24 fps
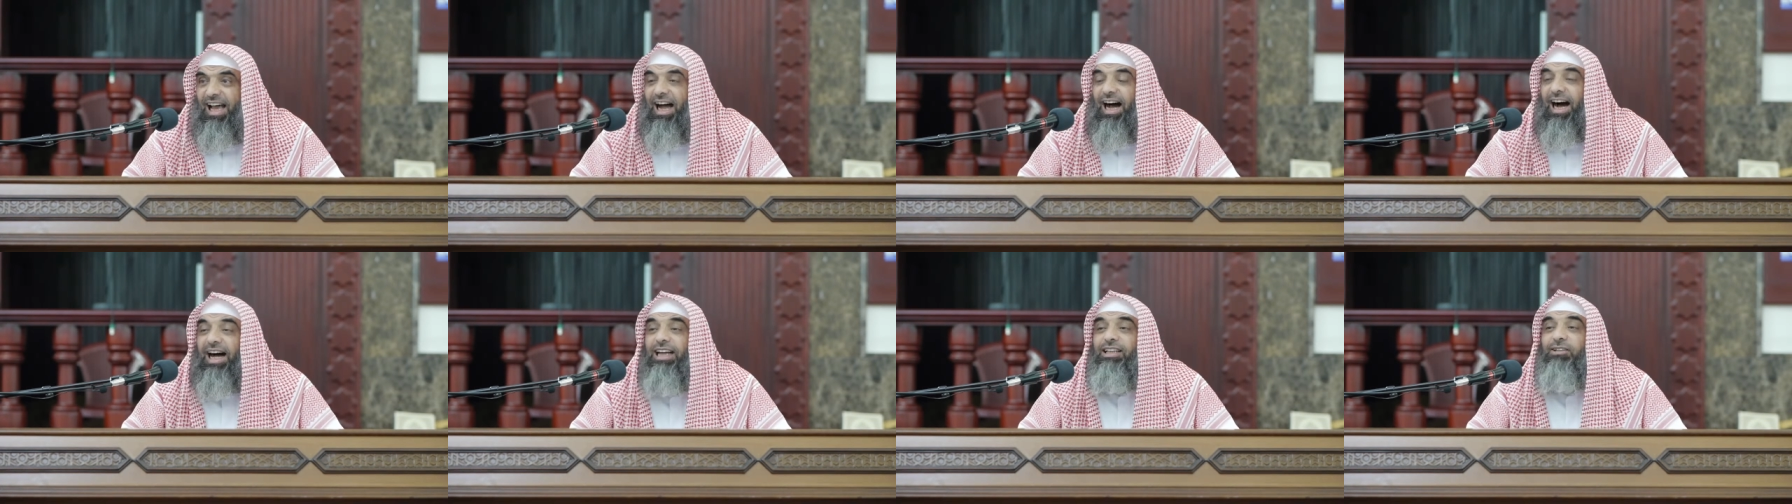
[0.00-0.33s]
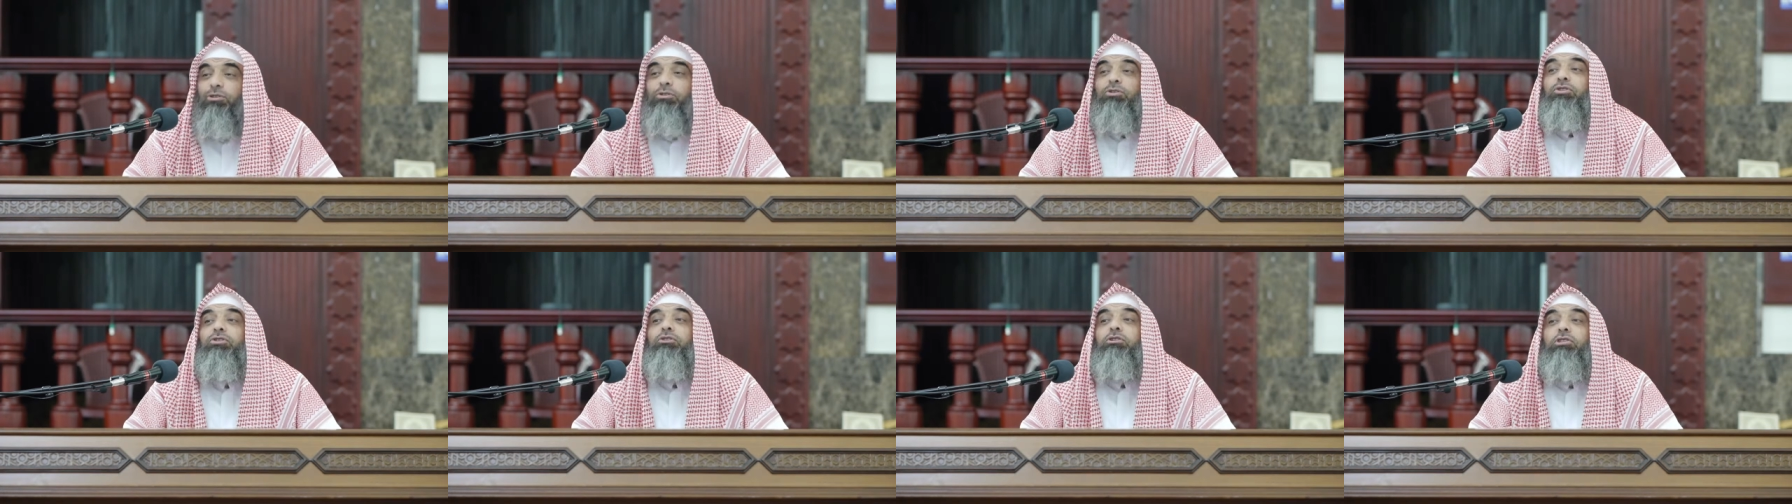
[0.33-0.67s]
I
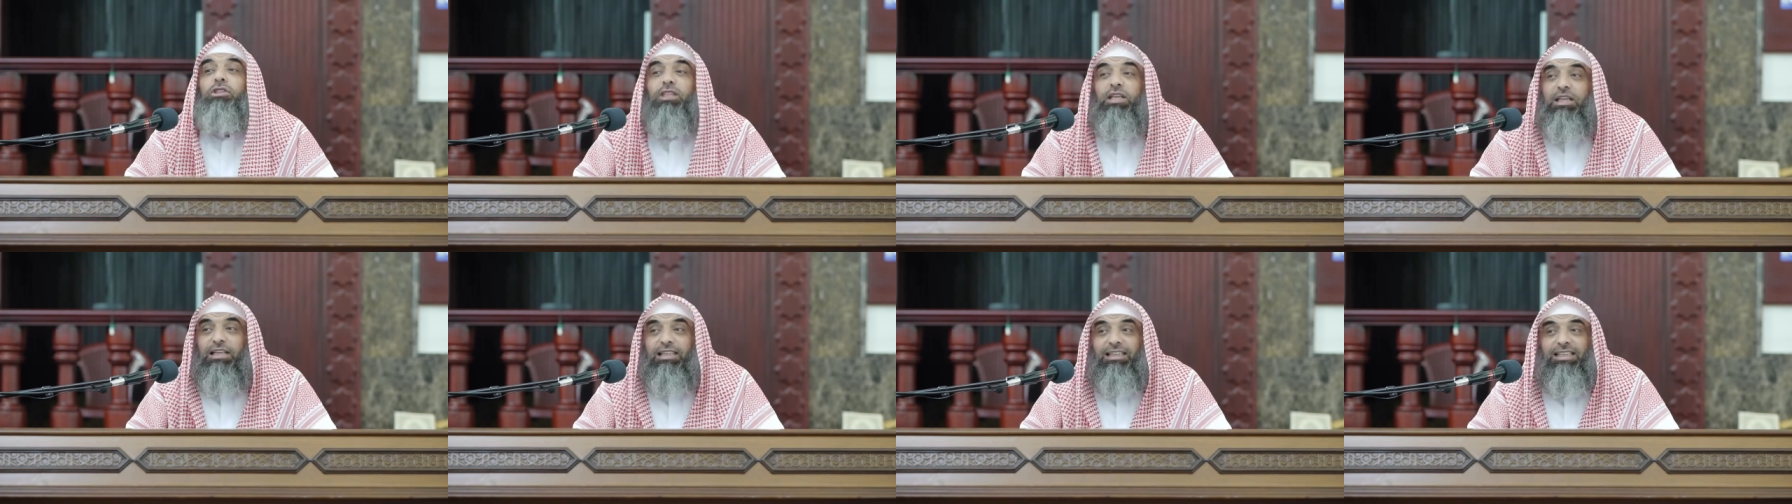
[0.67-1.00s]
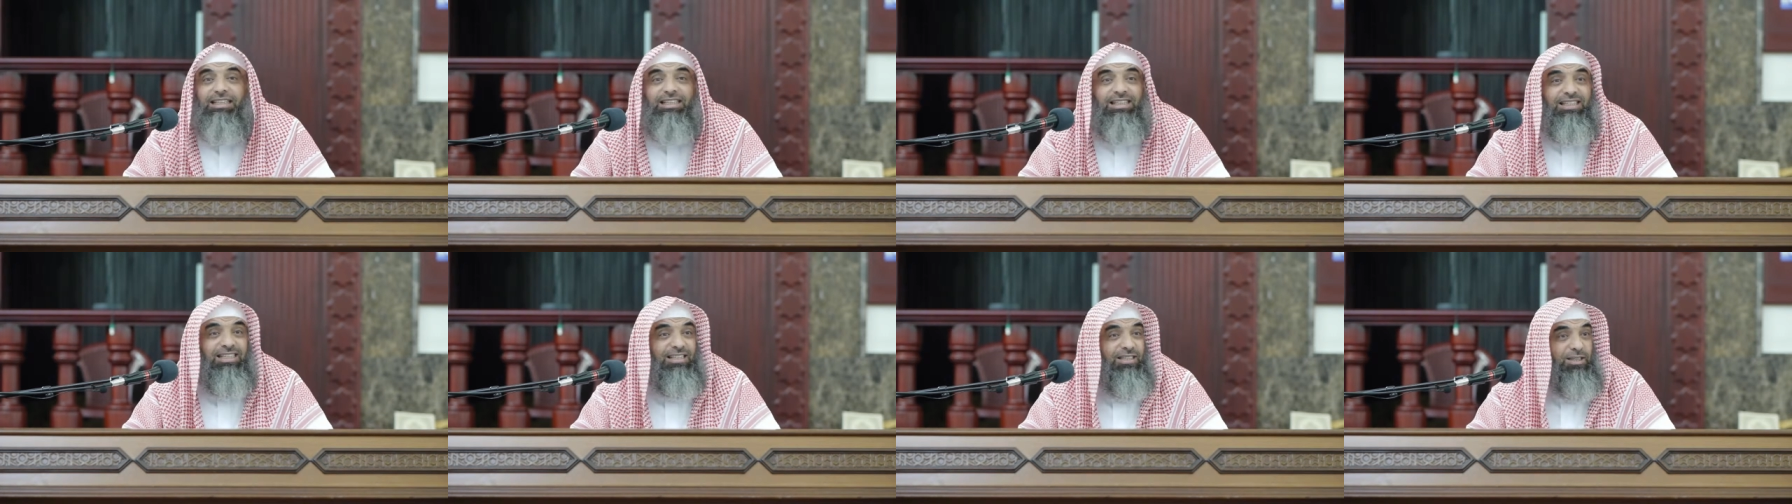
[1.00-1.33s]
used to think
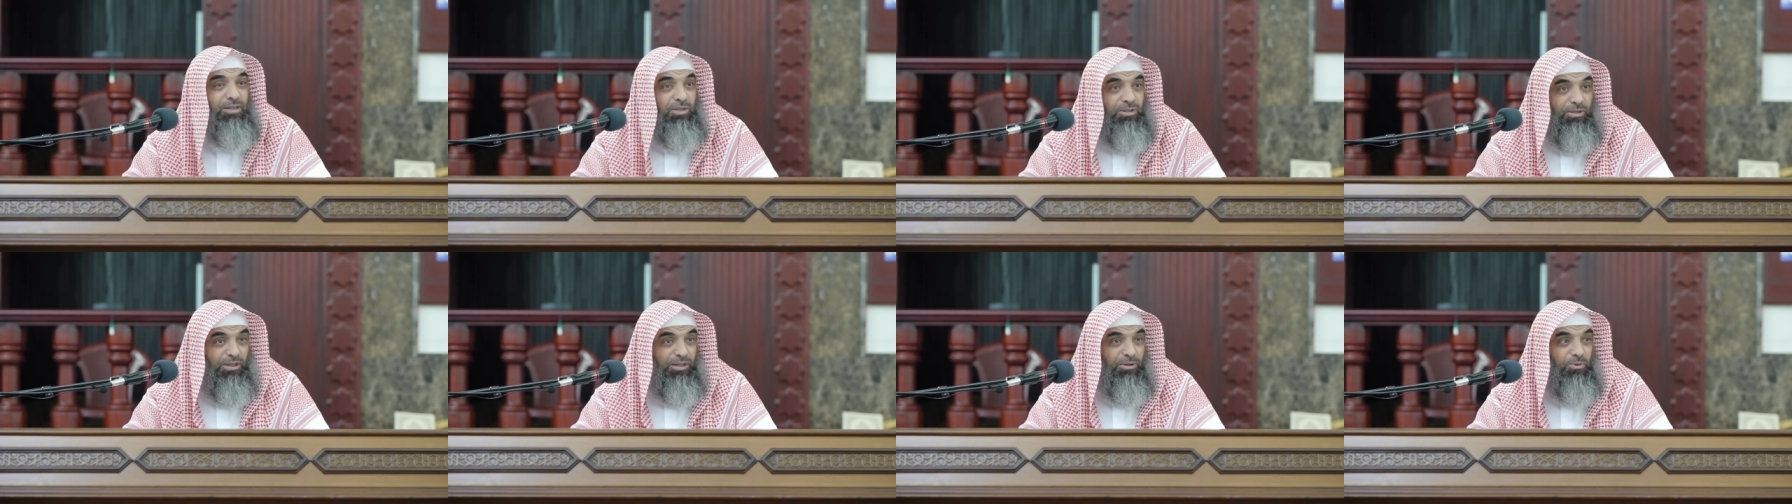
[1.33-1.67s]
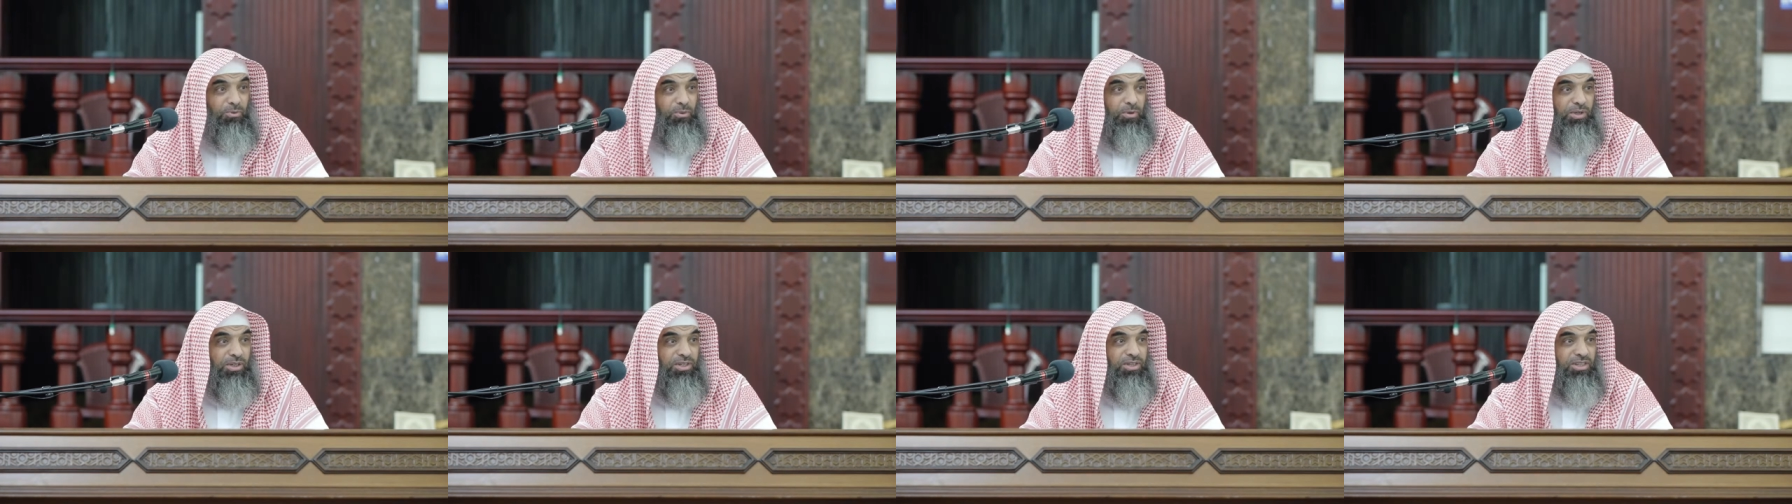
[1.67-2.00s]
this uh,
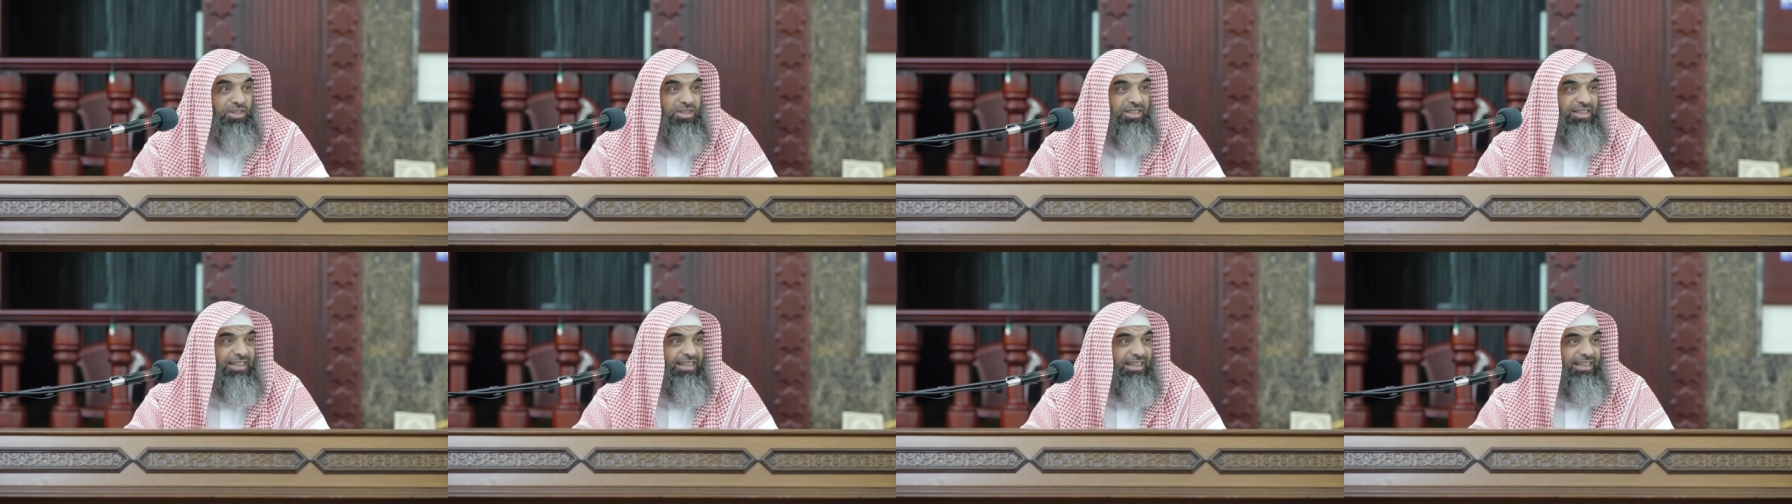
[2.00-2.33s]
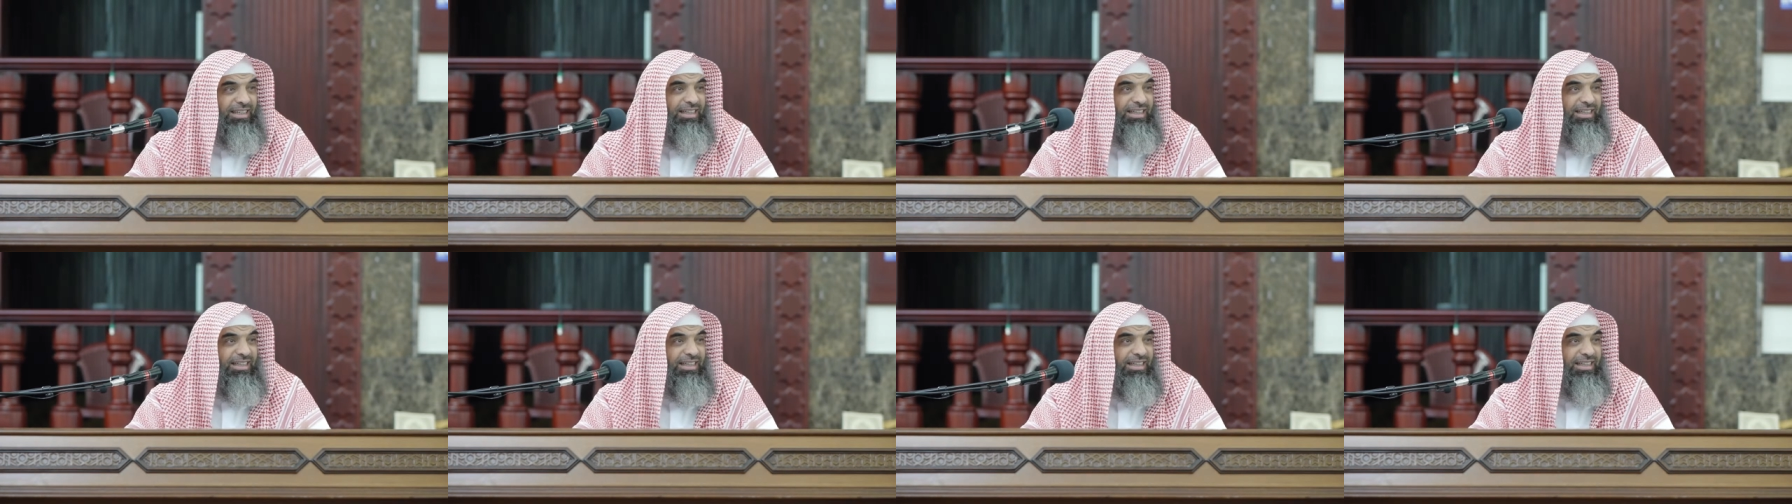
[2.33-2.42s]
was,